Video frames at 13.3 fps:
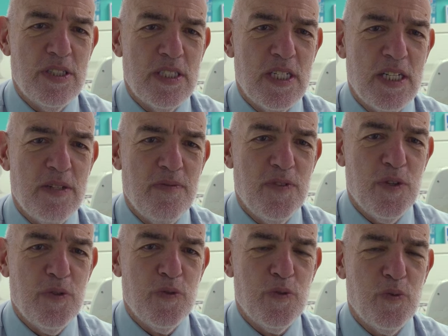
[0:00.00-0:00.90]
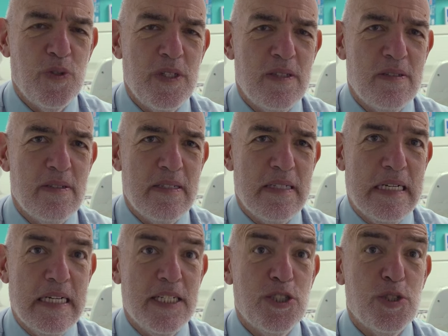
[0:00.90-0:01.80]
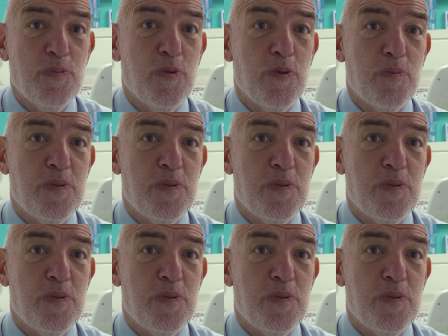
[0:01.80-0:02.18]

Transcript: to get involved with elite sport